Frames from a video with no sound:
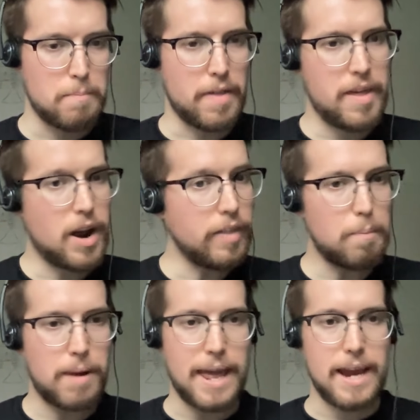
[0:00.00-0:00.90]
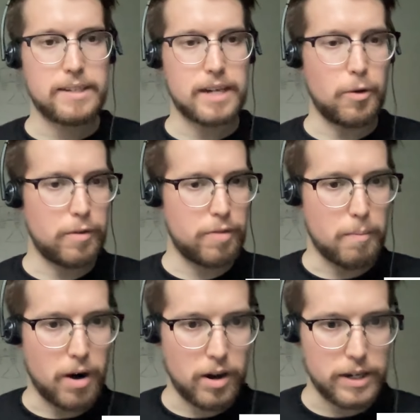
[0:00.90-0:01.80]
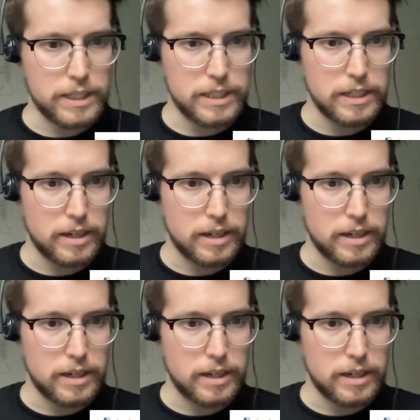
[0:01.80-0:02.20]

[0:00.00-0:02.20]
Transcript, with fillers: But there are other players out of the market,